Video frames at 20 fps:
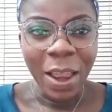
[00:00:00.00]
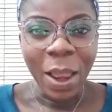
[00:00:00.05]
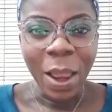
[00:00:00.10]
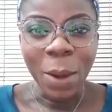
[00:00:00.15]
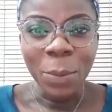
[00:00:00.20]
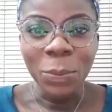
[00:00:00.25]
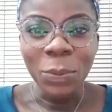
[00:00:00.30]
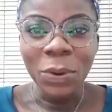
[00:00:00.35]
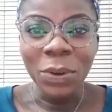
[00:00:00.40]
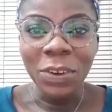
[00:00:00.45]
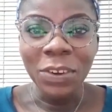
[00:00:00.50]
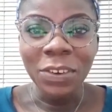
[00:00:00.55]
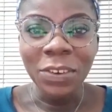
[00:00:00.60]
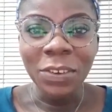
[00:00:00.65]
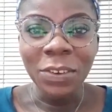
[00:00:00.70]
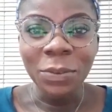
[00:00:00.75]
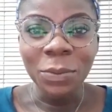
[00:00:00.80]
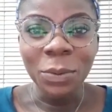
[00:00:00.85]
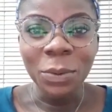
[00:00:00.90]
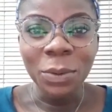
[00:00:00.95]
I pray the
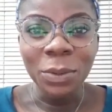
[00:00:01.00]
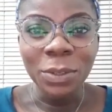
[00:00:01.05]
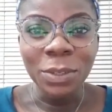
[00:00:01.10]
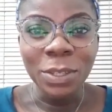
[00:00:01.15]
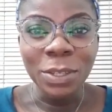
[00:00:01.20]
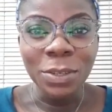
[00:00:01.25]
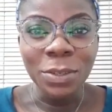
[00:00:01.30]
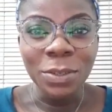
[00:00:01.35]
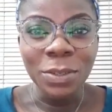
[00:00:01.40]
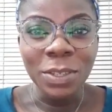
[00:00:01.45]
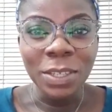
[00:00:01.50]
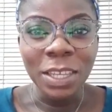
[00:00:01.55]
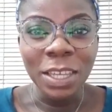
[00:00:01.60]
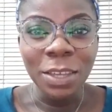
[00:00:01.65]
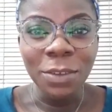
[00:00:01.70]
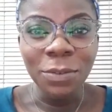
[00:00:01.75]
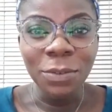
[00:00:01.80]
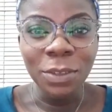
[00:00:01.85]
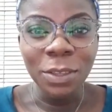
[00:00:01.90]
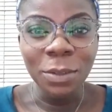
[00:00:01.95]
Lord will continue to
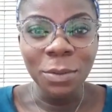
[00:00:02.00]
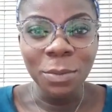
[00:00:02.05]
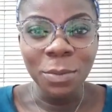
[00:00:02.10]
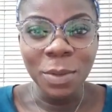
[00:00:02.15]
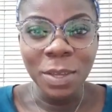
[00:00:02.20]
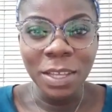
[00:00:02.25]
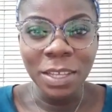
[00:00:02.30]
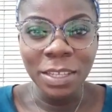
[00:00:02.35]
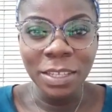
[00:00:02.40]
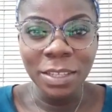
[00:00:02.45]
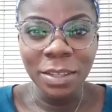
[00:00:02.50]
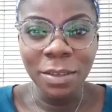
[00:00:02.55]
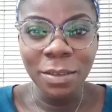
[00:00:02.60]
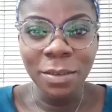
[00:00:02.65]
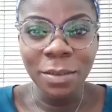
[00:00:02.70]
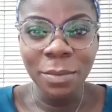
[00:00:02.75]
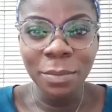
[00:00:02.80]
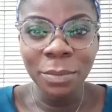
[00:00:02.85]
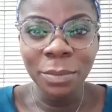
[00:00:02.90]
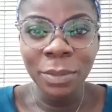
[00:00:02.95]
give you the
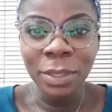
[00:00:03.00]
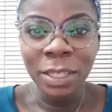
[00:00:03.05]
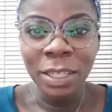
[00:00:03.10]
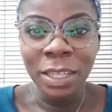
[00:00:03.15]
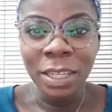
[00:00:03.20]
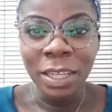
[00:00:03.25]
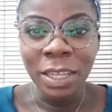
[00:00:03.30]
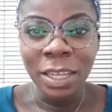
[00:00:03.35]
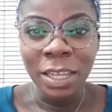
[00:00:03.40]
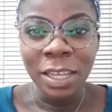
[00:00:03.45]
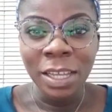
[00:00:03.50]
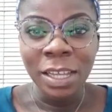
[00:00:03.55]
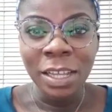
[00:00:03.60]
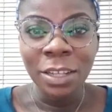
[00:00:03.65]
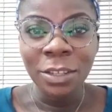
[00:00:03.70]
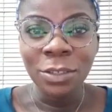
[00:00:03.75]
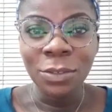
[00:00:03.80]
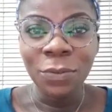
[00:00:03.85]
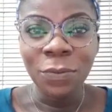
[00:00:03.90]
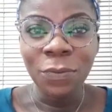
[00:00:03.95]
wisdom
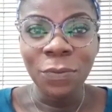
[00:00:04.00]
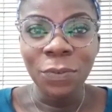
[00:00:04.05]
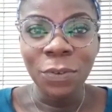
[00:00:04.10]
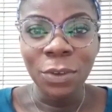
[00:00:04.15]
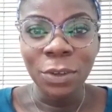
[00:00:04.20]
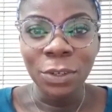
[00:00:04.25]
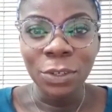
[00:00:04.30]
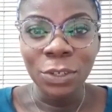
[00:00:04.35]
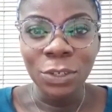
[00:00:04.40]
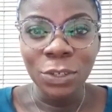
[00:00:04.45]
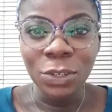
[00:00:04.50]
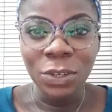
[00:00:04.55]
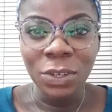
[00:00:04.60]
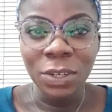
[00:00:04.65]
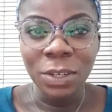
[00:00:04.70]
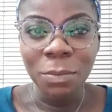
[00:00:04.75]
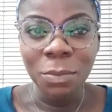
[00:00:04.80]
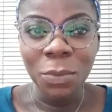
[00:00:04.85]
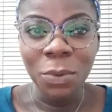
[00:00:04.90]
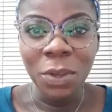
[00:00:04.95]
to
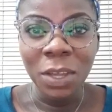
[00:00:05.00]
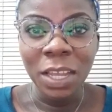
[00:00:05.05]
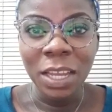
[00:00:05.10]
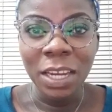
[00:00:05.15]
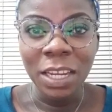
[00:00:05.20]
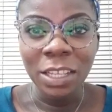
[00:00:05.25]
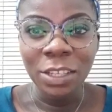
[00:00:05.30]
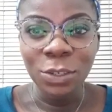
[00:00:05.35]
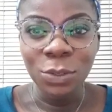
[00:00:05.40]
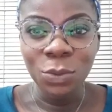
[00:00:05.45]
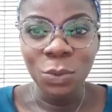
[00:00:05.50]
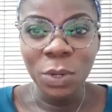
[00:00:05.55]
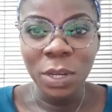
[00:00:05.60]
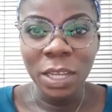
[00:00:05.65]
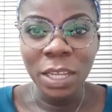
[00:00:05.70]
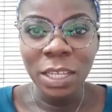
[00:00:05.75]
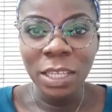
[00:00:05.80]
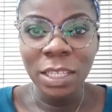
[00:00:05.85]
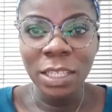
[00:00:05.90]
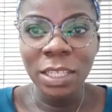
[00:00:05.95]
function more in His
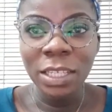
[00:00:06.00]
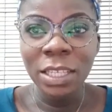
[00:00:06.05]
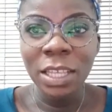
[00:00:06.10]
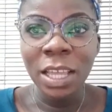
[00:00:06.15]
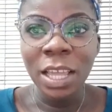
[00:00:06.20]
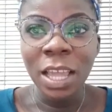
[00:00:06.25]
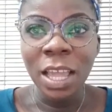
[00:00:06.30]
grace.